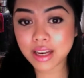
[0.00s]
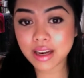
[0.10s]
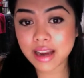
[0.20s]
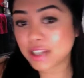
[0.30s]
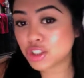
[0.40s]

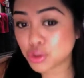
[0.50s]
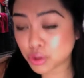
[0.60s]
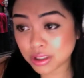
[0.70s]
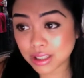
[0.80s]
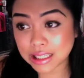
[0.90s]

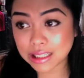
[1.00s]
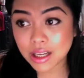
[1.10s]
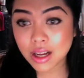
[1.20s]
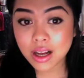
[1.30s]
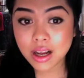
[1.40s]
naturally,
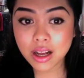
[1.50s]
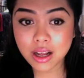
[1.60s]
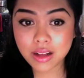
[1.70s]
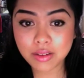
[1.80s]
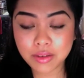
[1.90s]

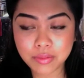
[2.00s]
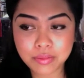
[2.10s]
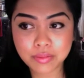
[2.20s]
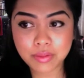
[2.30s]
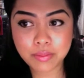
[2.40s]

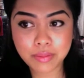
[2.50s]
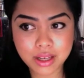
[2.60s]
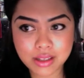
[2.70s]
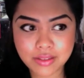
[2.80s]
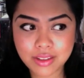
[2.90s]

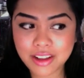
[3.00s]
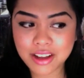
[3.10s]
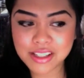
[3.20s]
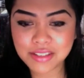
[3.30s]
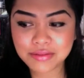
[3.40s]
because of the
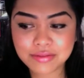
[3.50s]
laws of